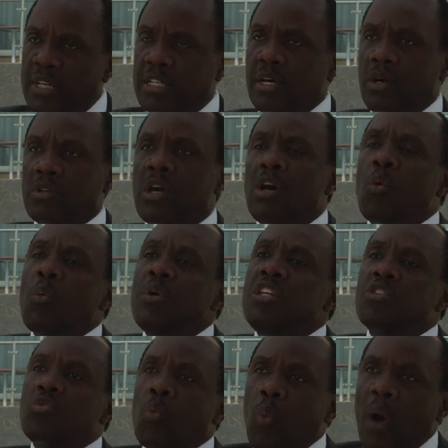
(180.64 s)
spread it out.
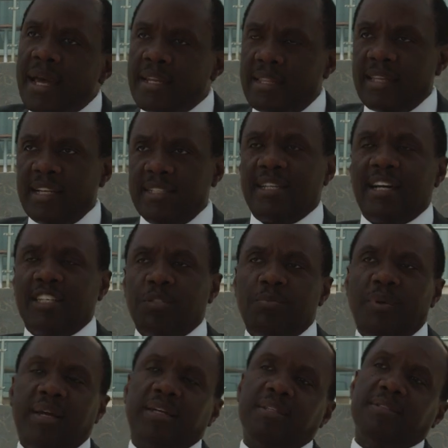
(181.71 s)
We need to widen that
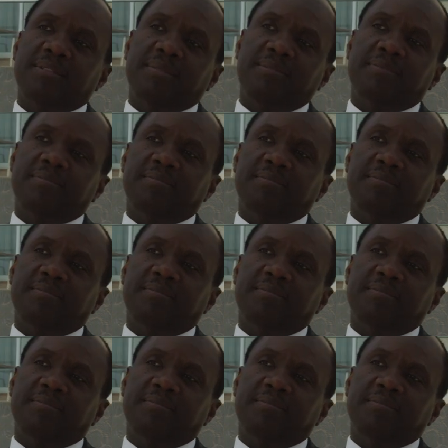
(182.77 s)
tax bracket.